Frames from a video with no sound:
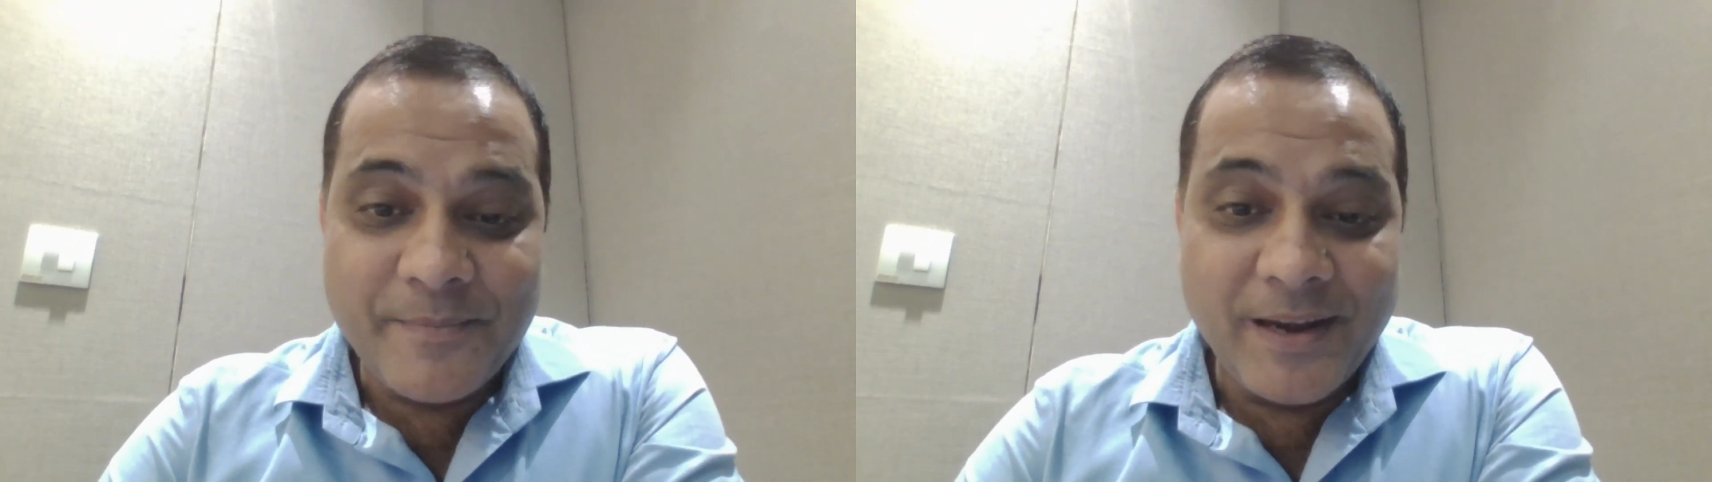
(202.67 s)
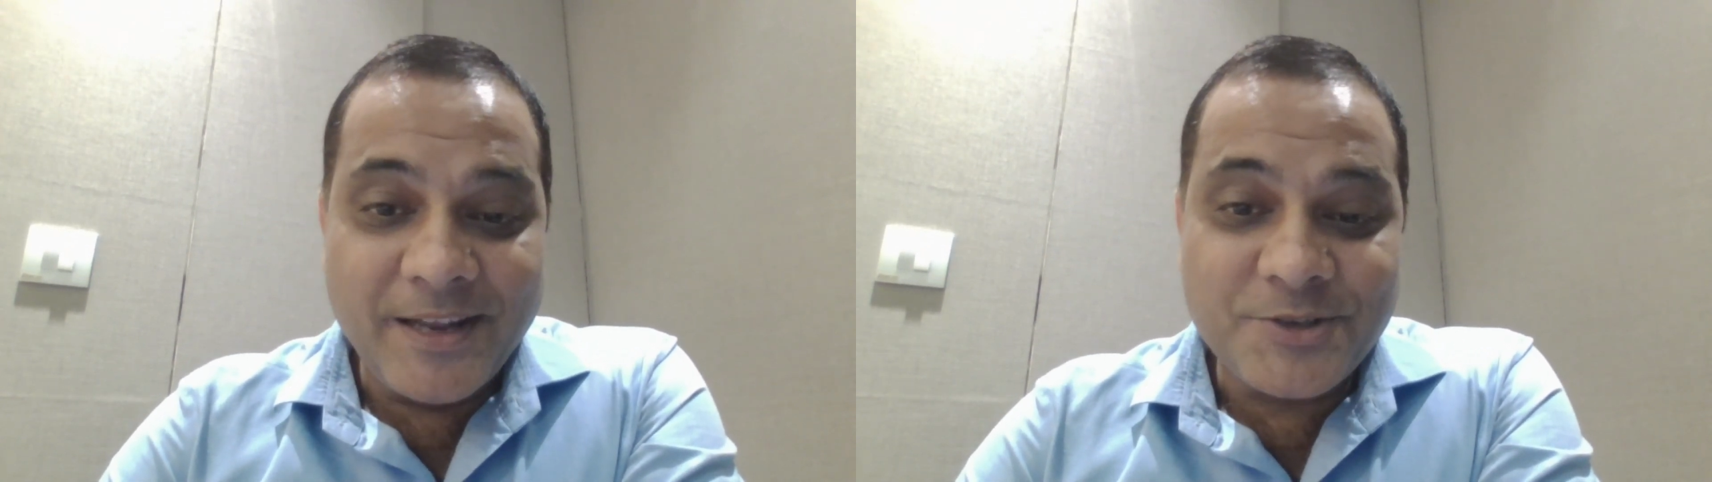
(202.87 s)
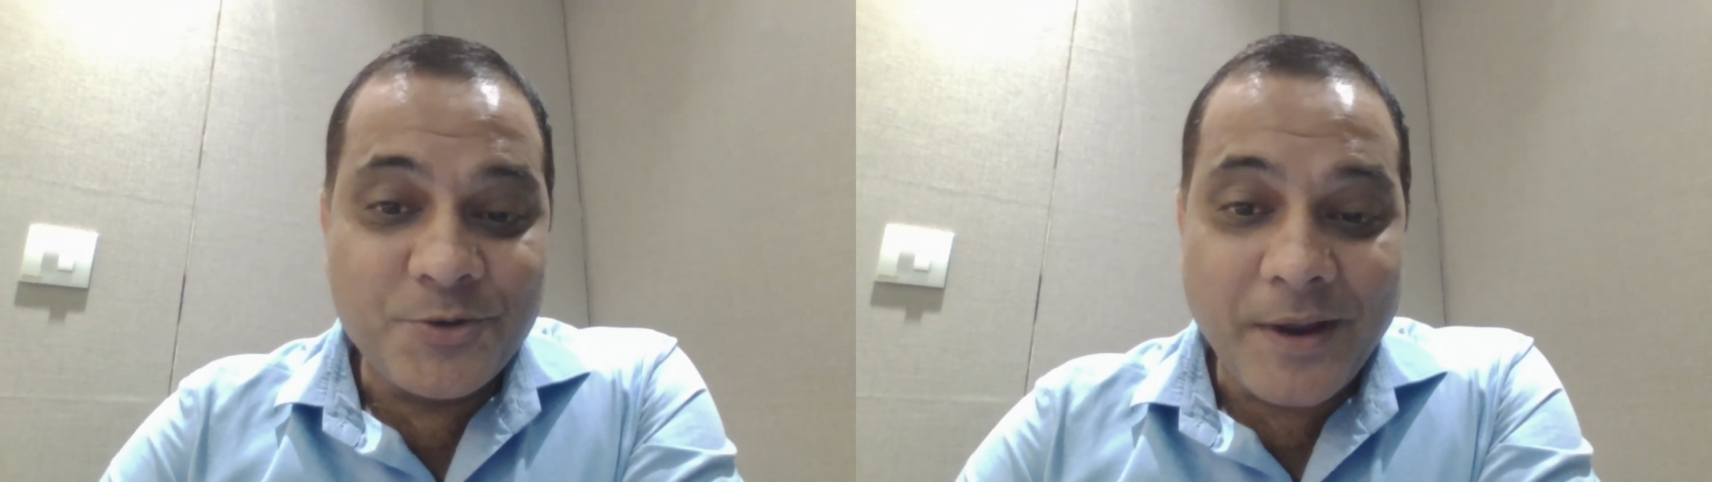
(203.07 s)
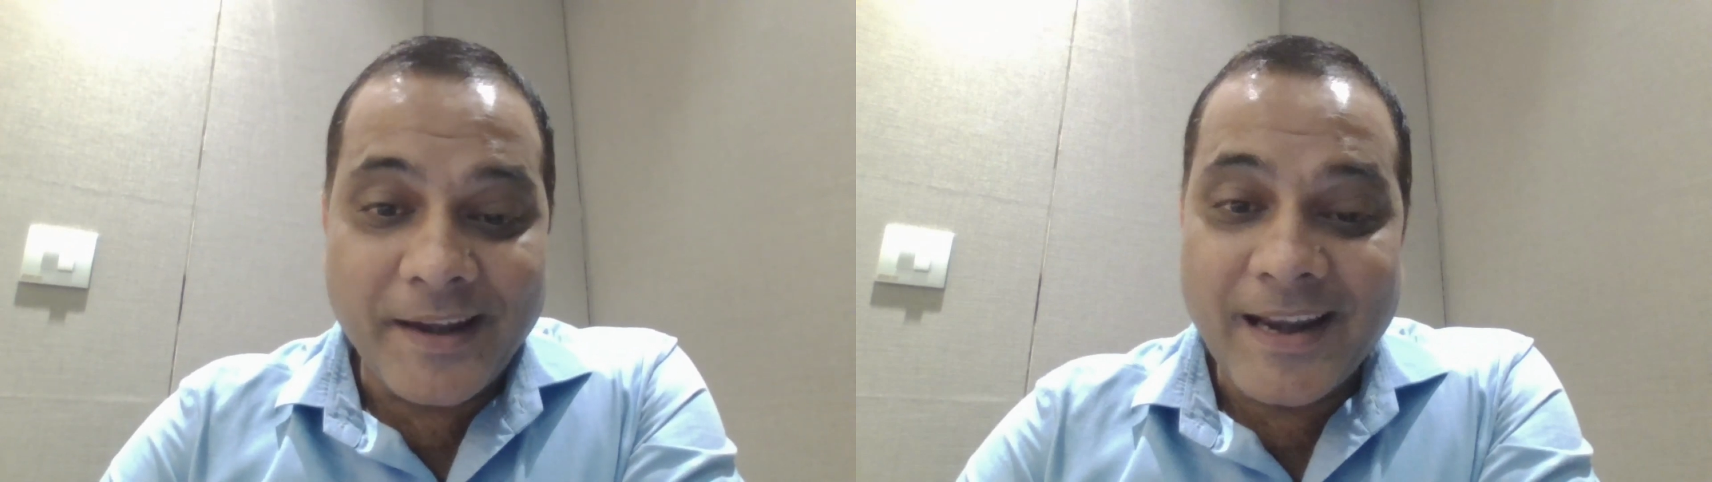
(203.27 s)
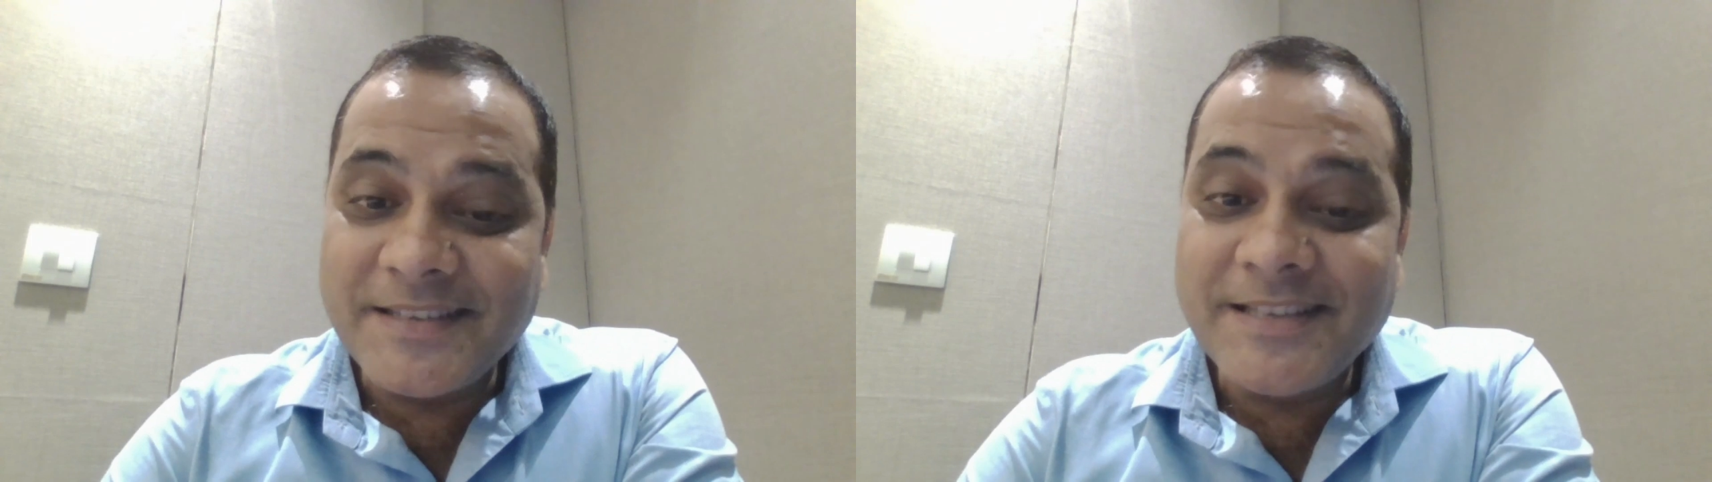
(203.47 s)
ML is to
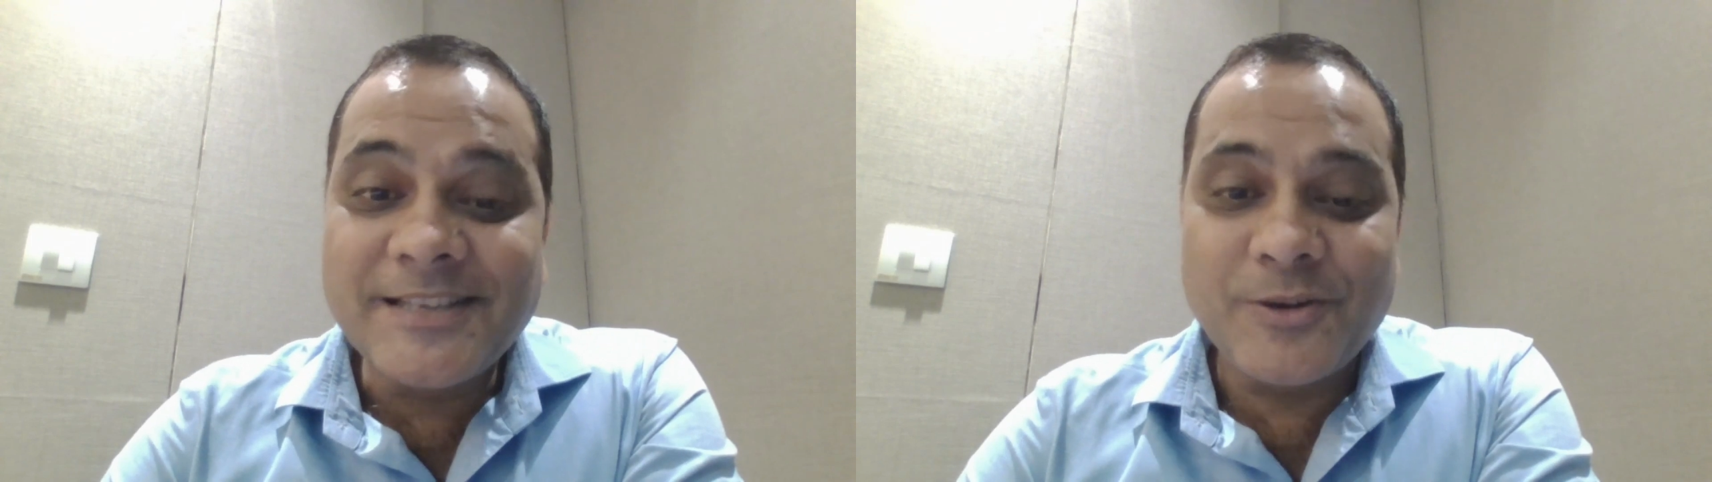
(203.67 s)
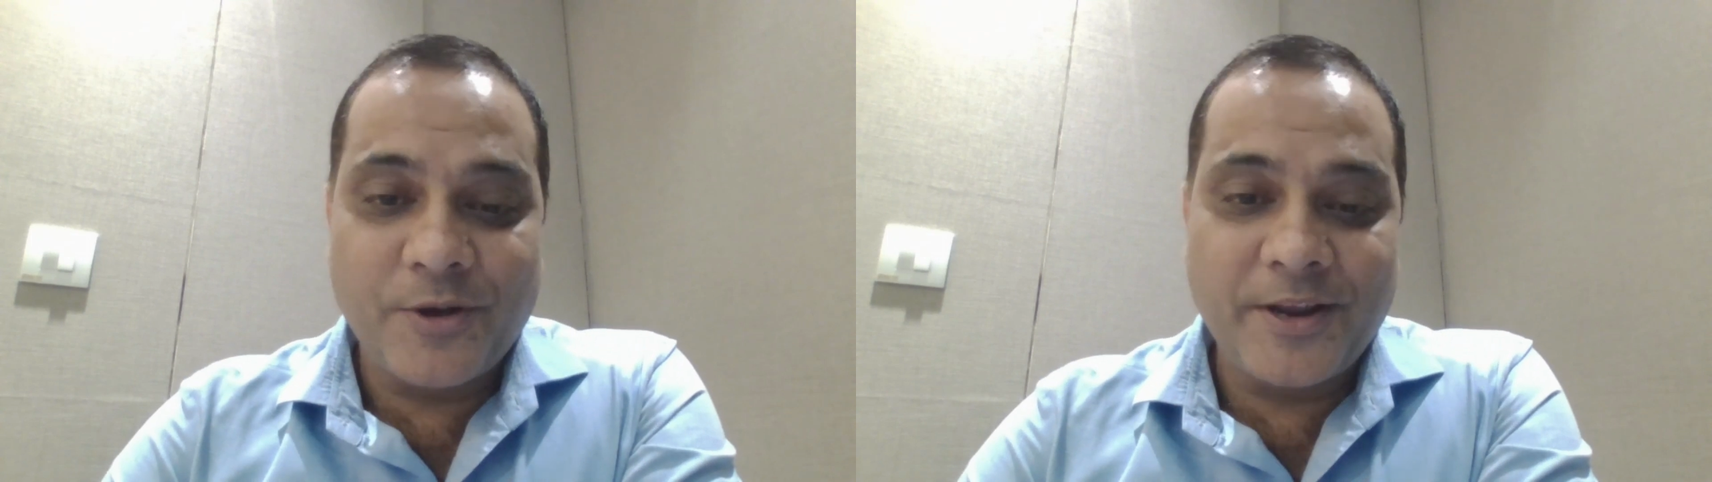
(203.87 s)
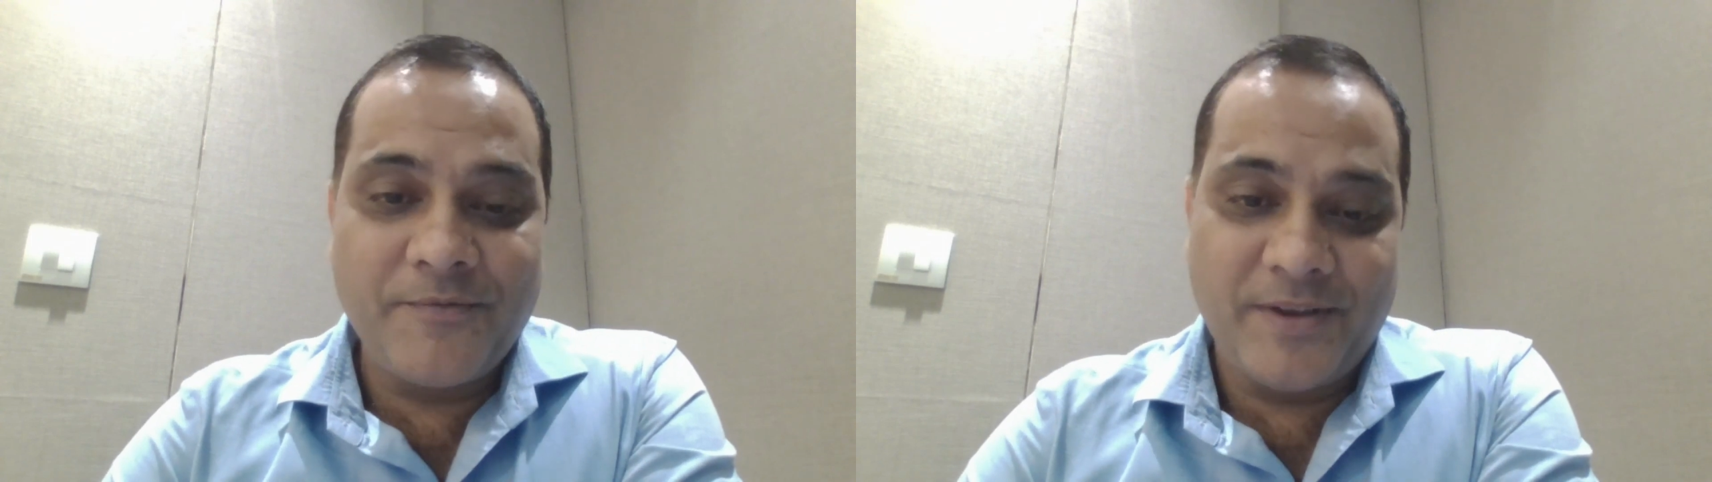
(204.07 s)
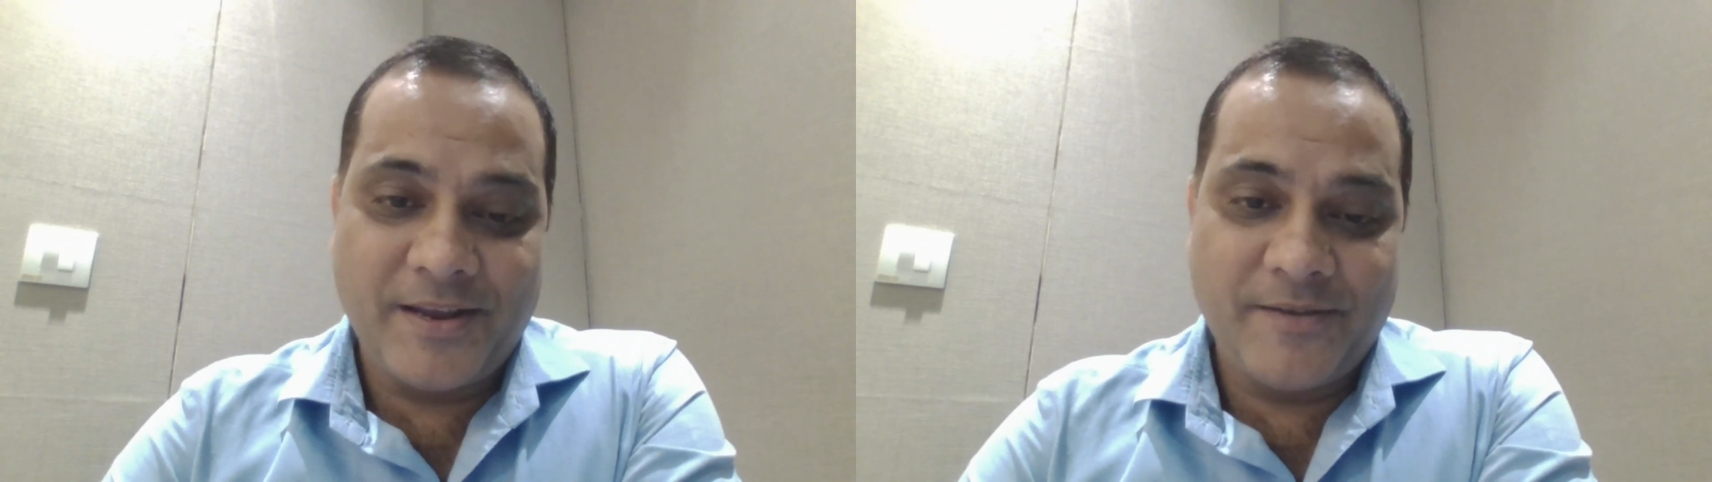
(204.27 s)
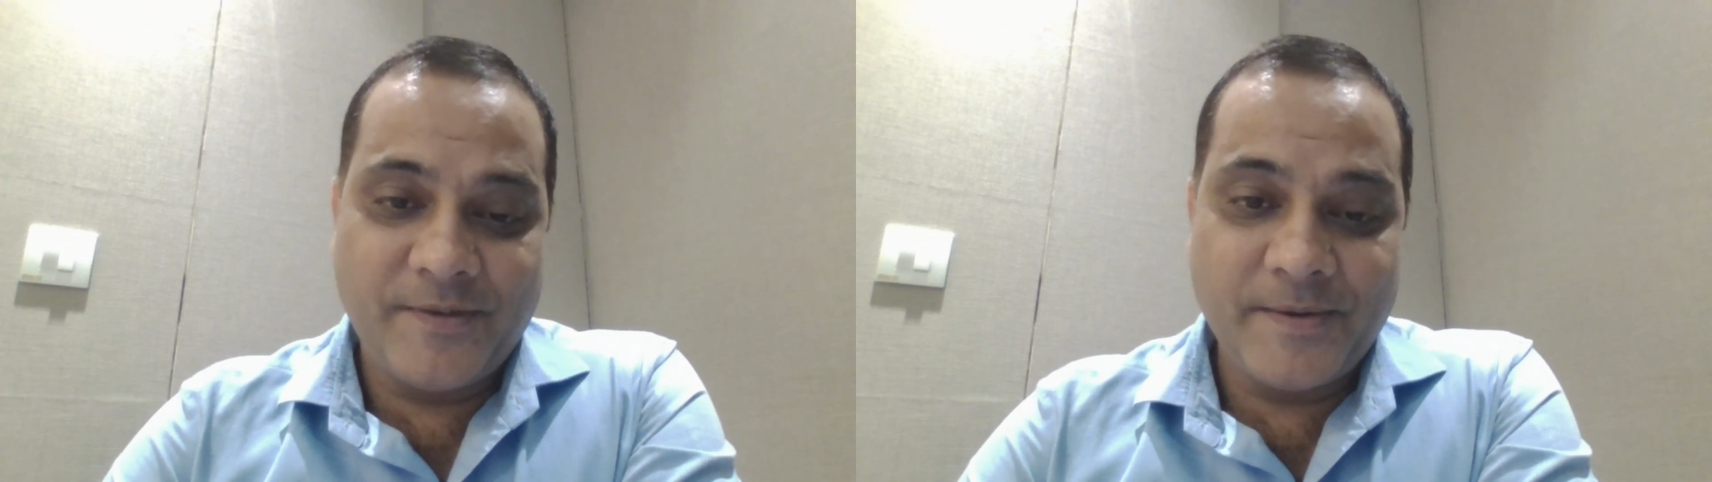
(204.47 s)
analyze this login
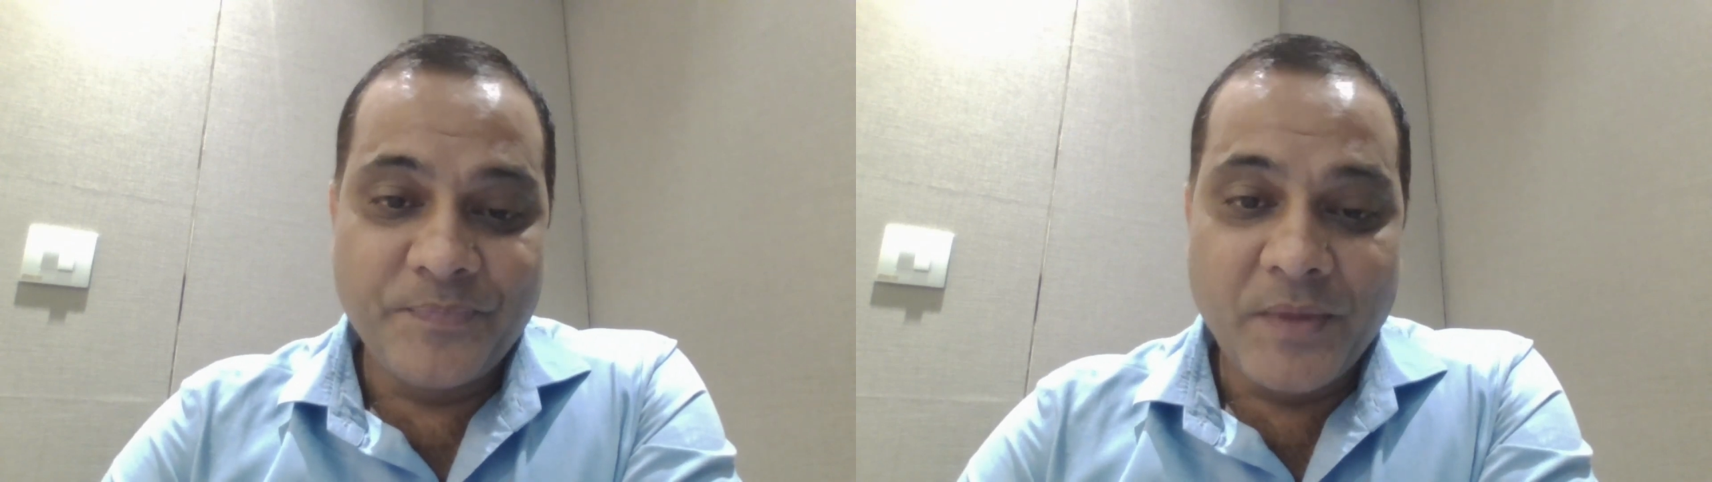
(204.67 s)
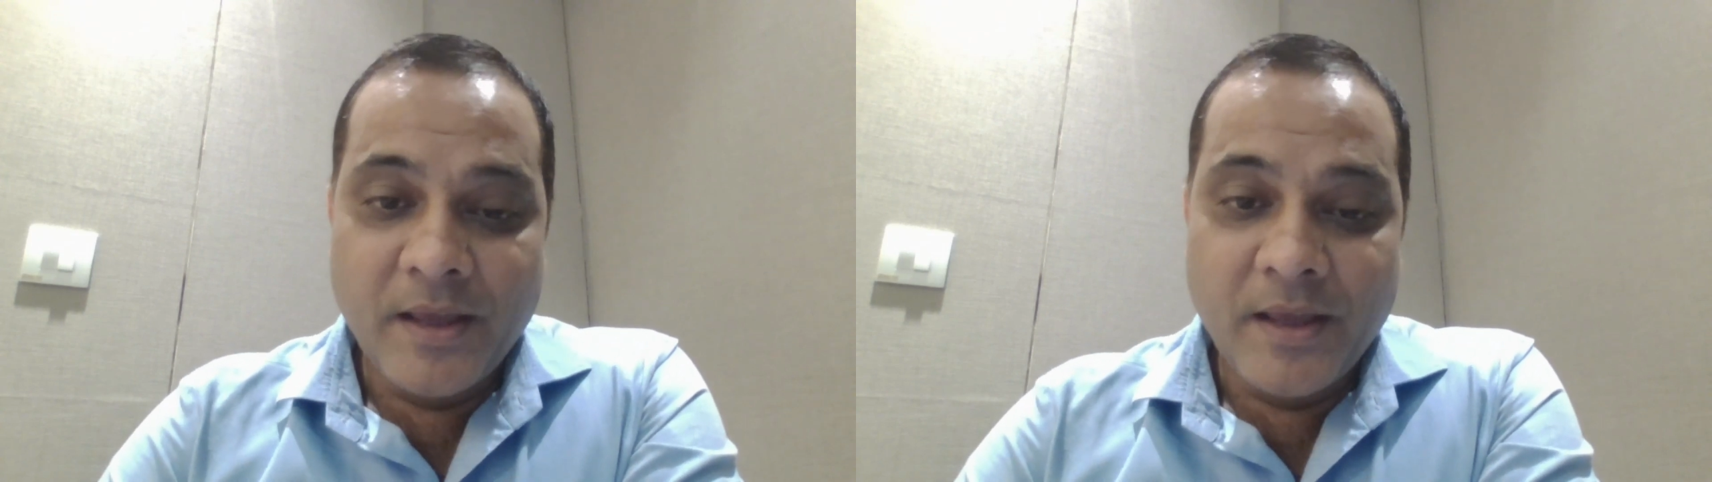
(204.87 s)
behavior.